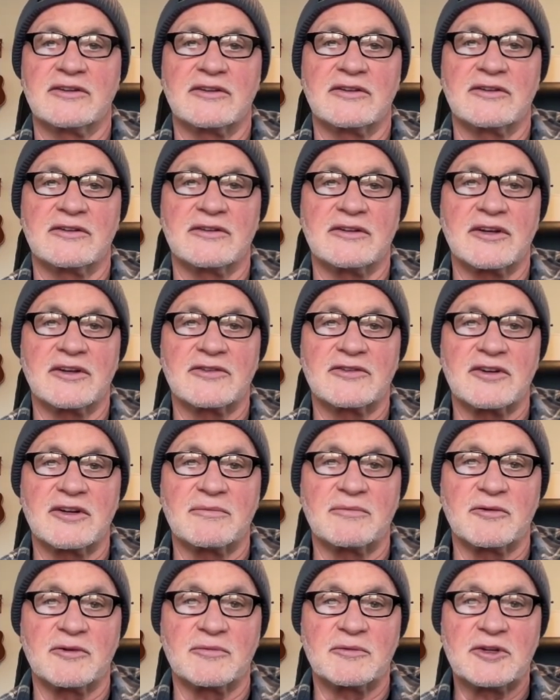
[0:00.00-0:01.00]
Next up
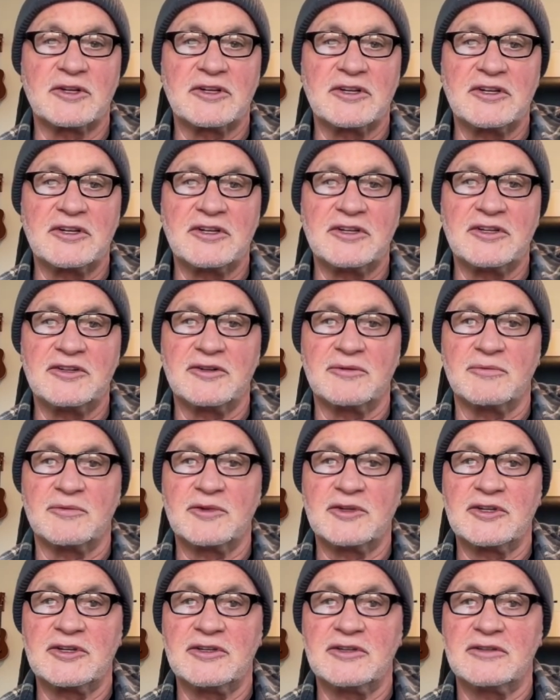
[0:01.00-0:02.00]
would be E to
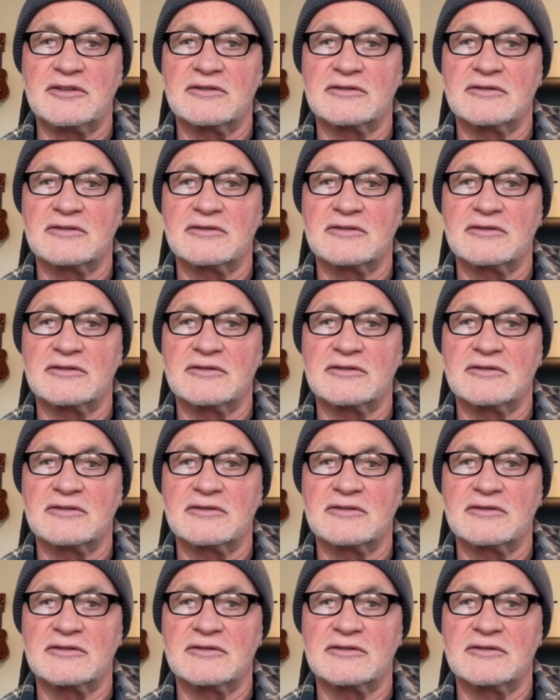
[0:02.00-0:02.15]
B.